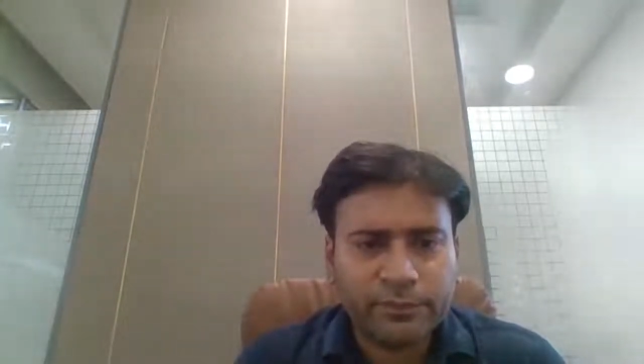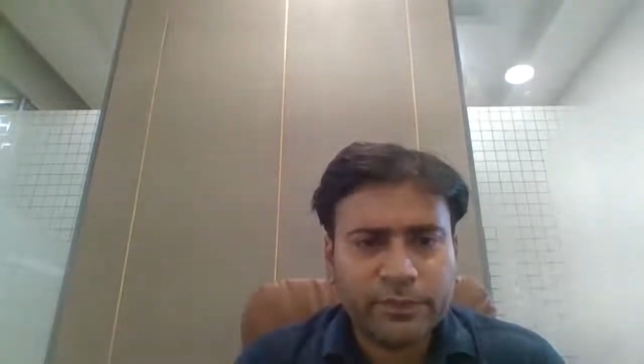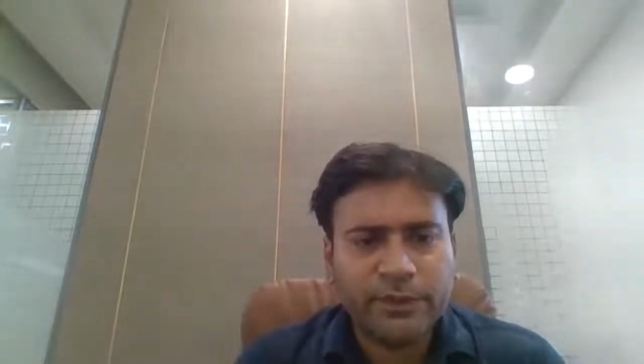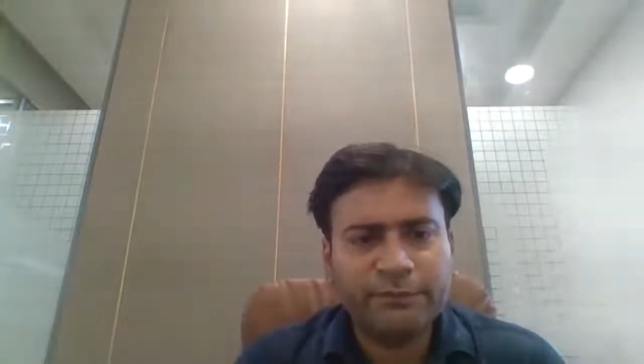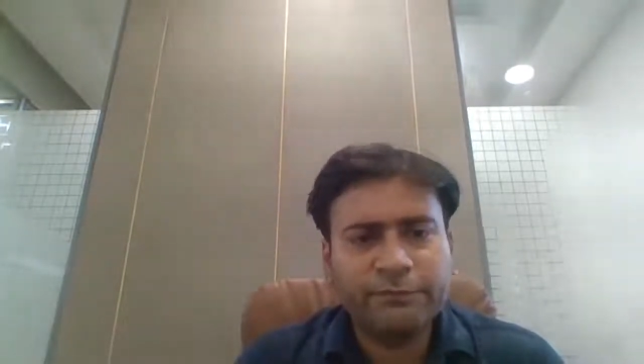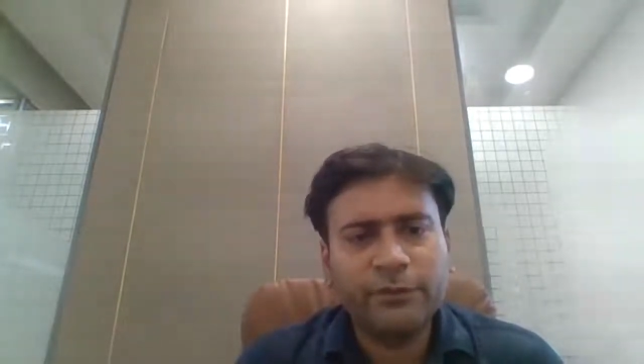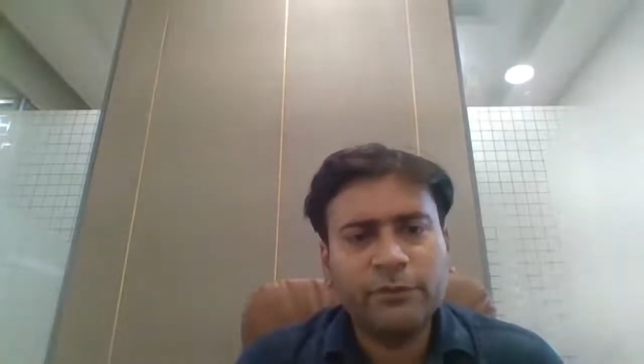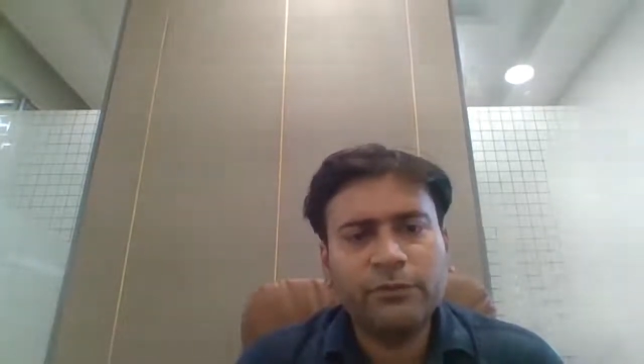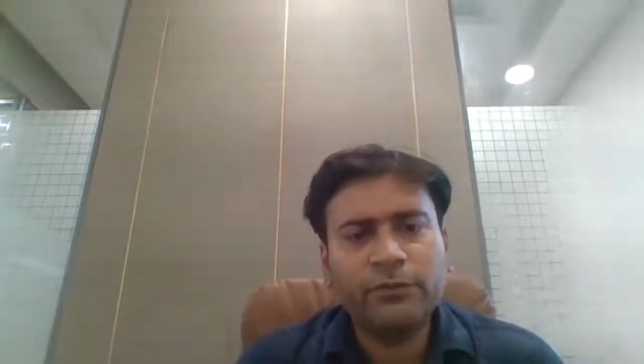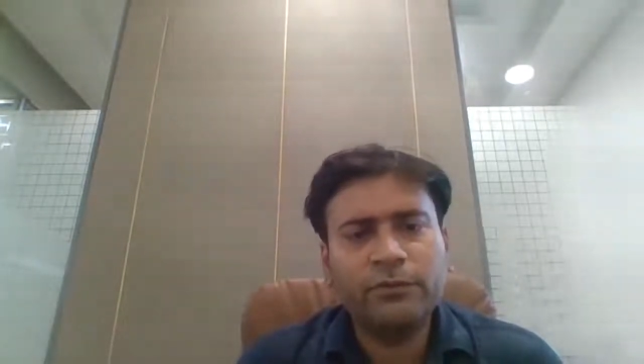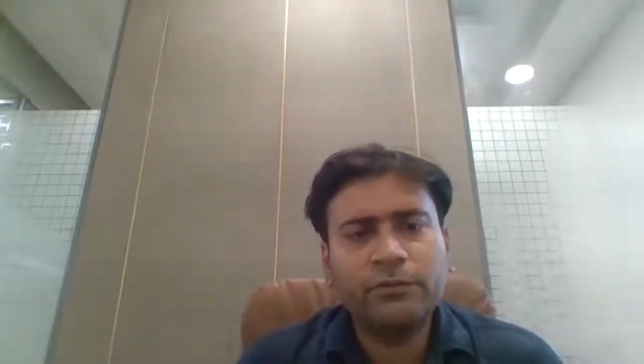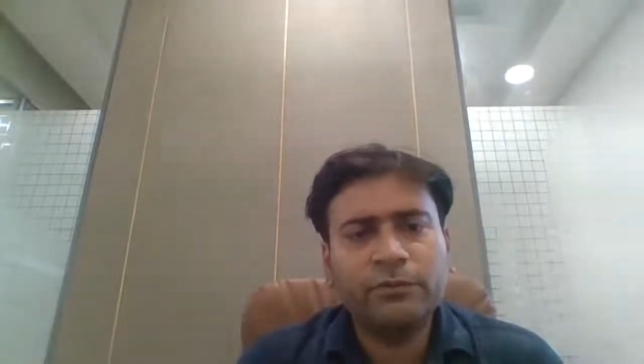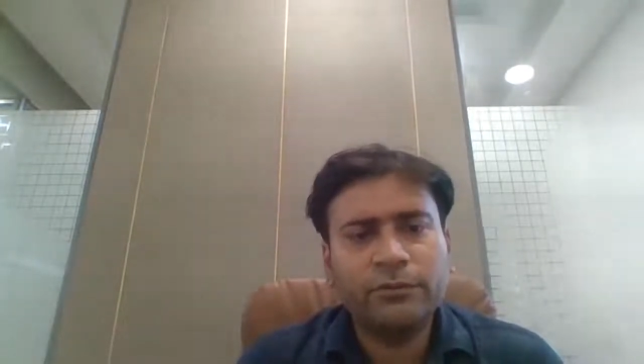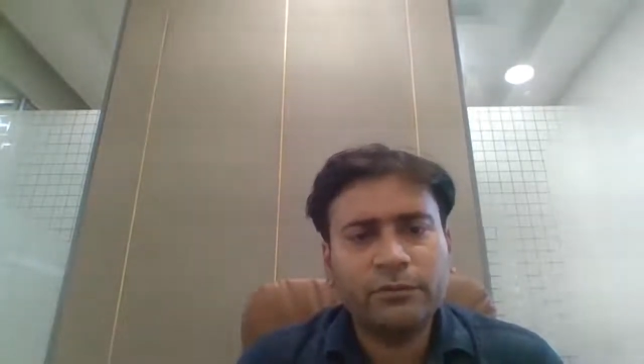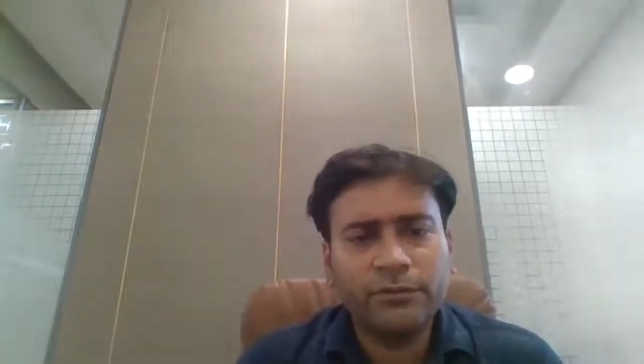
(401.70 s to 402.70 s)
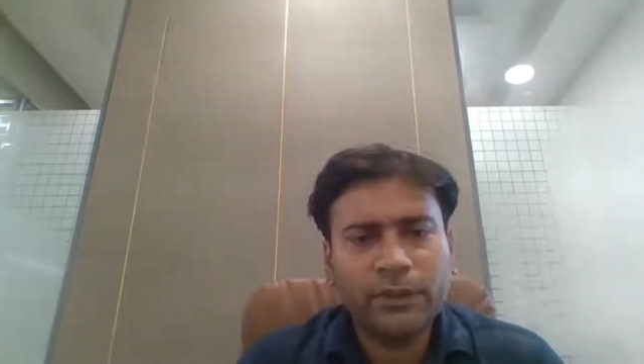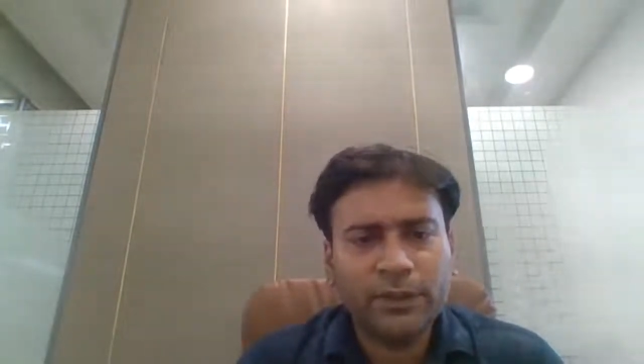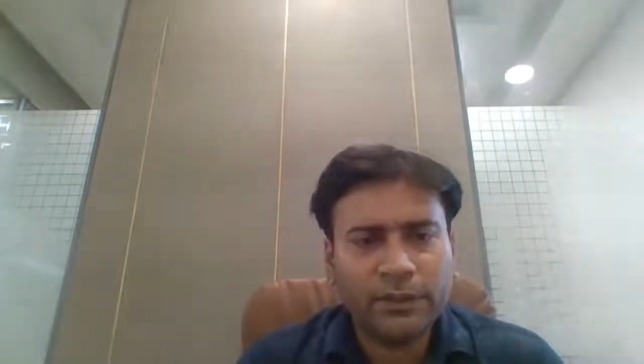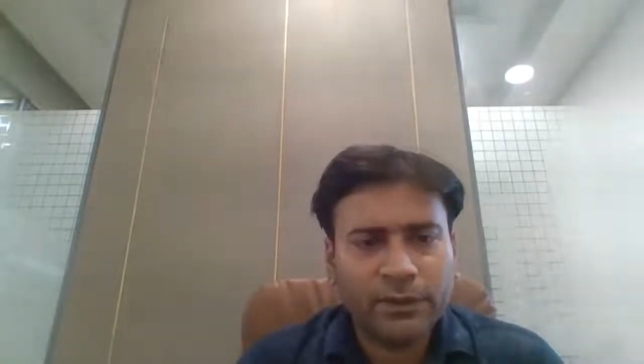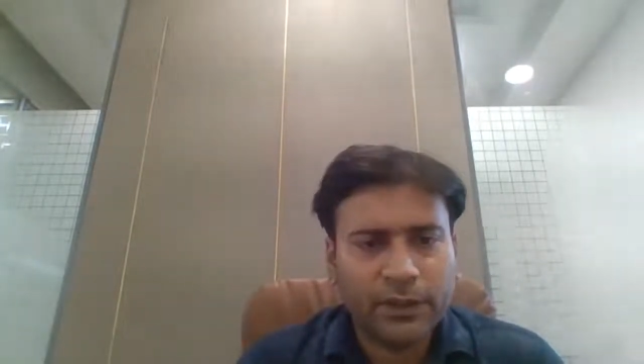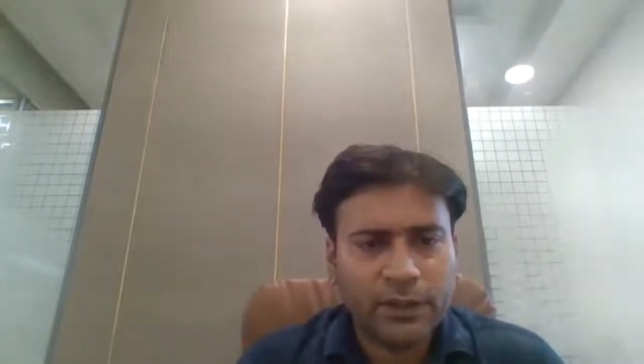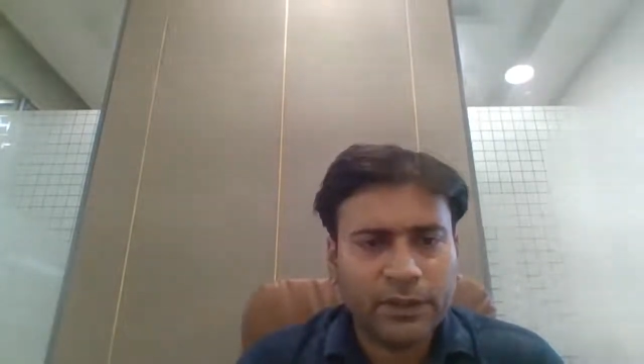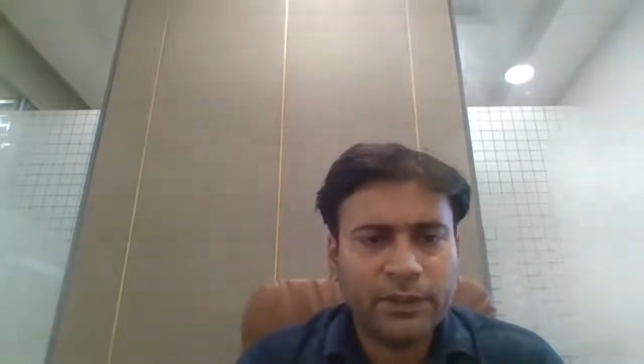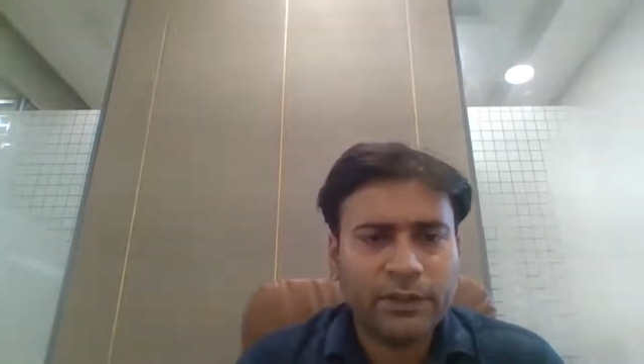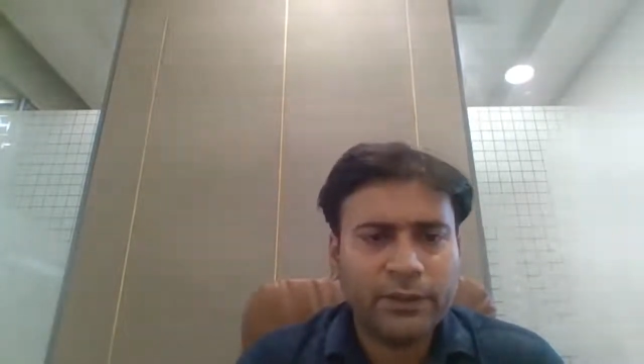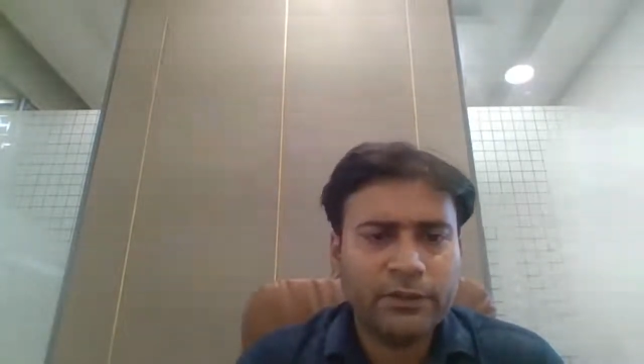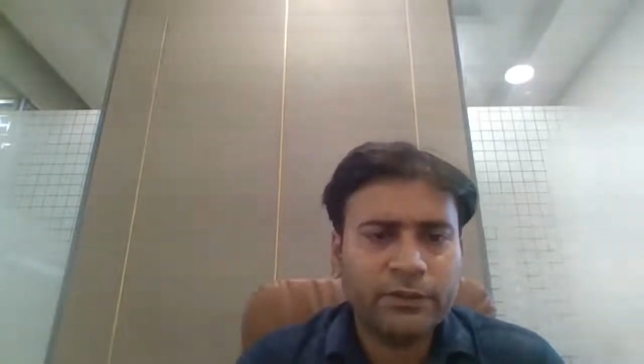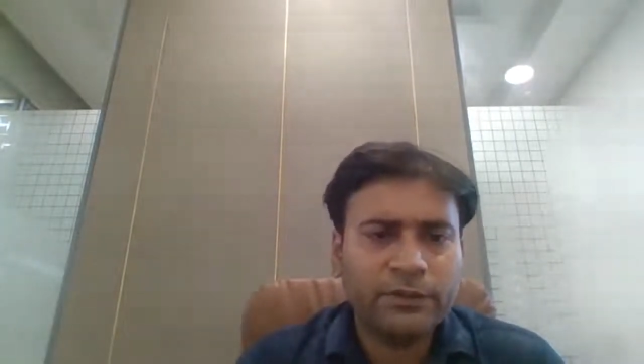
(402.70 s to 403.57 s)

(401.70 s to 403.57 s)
if we go to the other